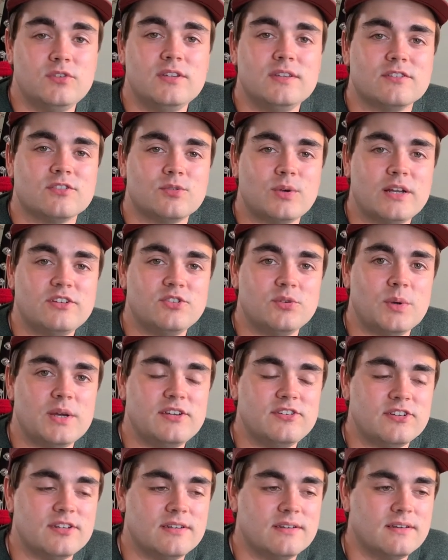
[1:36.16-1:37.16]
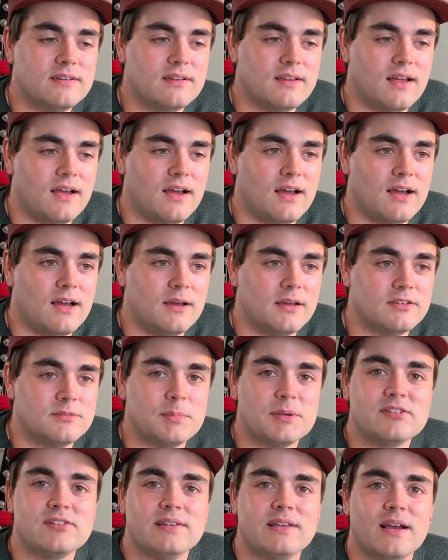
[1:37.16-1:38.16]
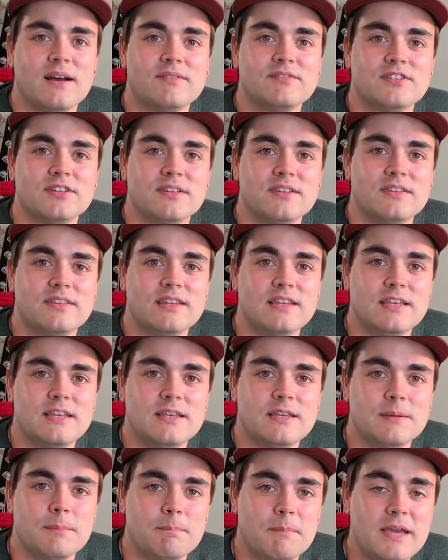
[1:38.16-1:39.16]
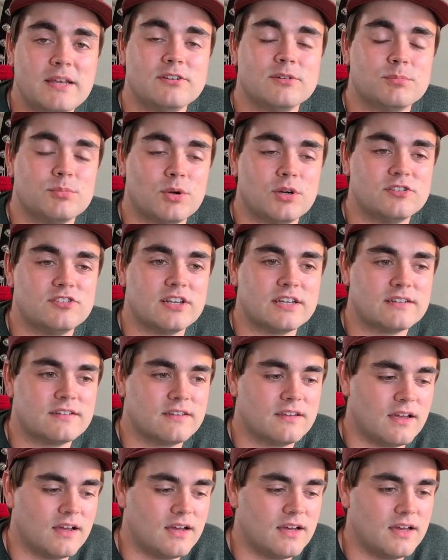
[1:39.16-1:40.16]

since graduation, uh, especially after the major project,